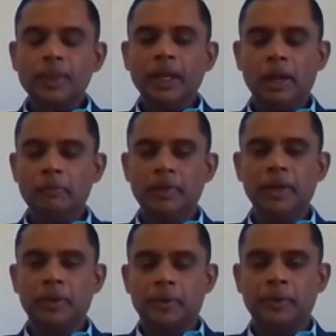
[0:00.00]
now we
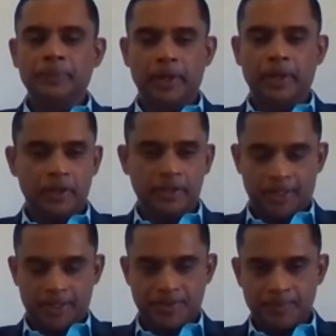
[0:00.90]
know the
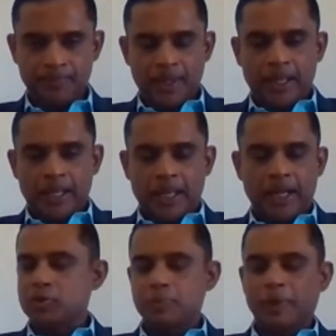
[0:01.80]
doctors,
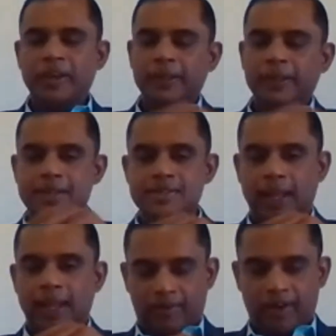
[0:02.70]
now especially these
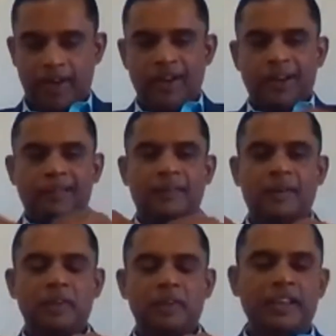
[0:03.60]
days, right? When
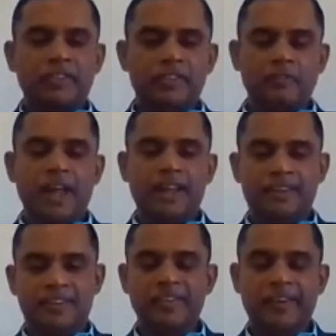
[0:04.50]
with these
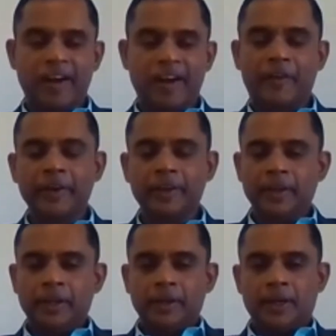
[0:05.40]
viruses around,
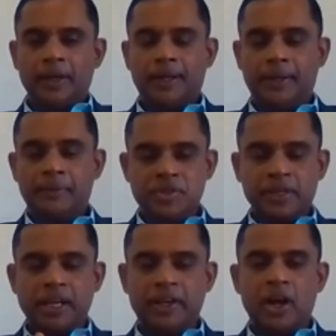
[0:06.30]
uh,
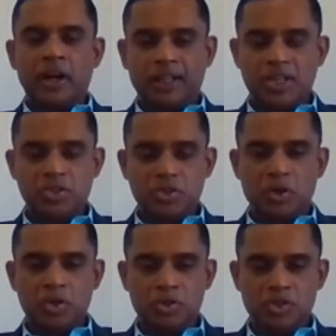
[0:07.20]
still doctors
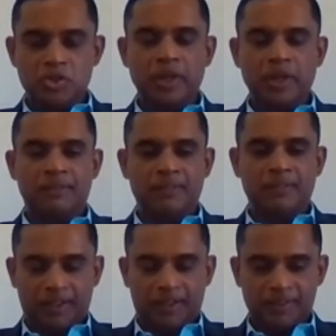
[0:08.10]
goes to their
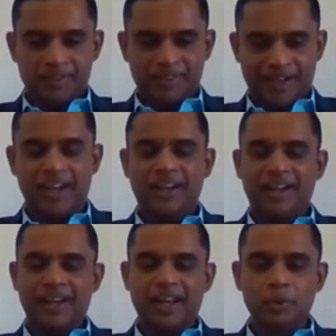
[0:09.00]
work and
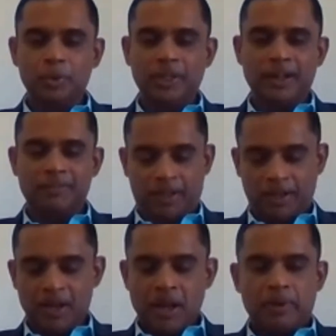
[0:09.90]
they do their work.
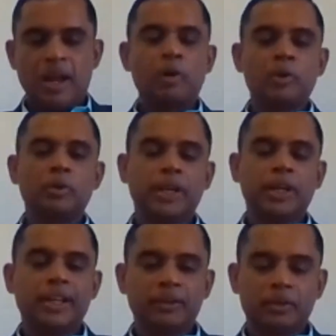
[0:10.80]
But how do they
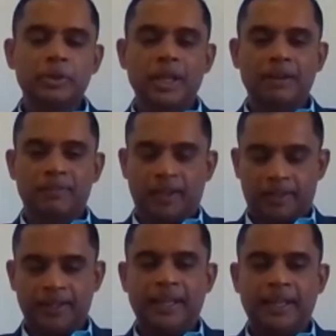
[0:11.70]
do their
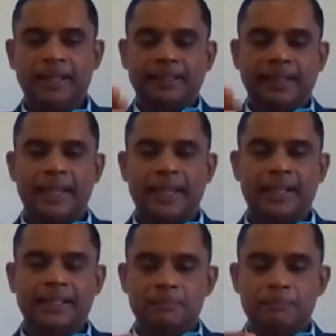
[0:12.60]
work? They
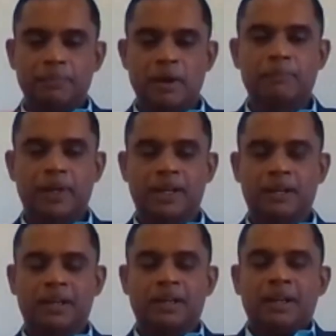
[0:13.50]
take the proper
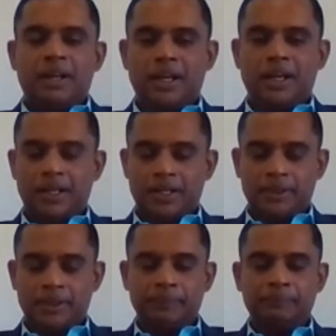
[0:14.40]

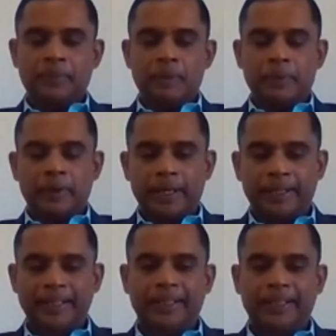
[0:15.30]
um,
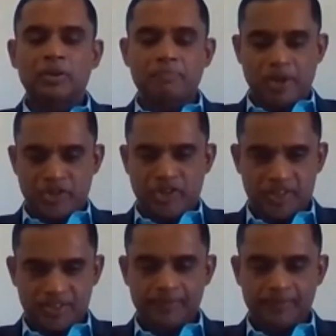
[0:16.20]
protective
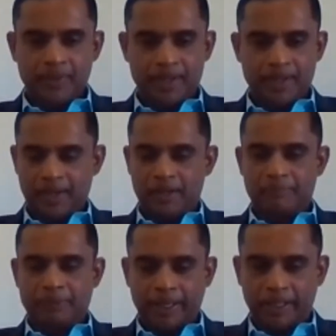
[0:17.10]
measures, right? The
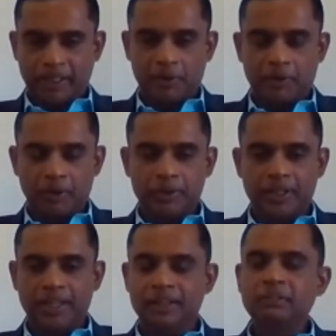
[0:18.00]
protective
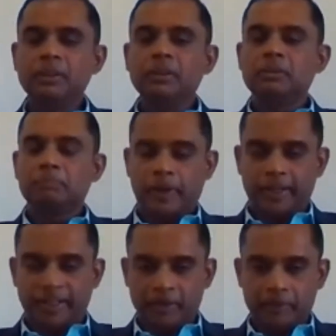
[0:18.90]
clothing,
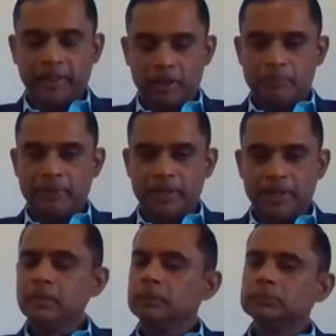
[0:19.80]
protective
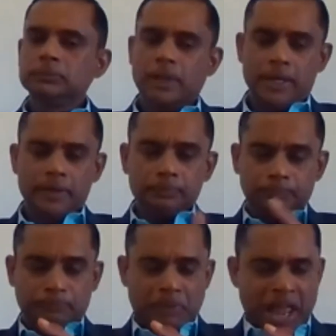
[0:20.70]
equipment, and
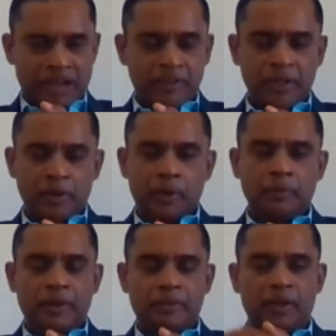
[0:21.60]
we know
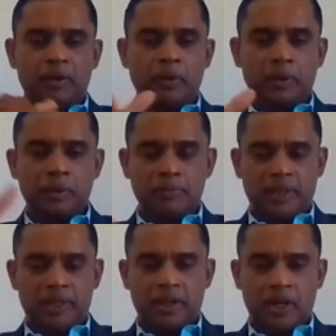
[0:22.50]
when we go to
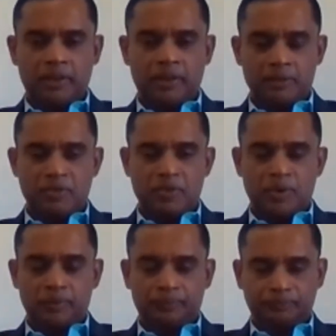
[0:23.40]
meet a doctor
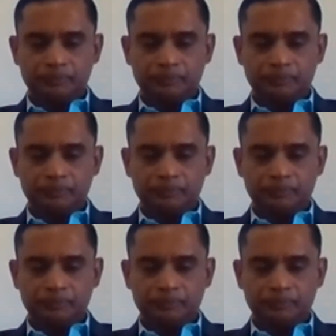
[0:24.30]
before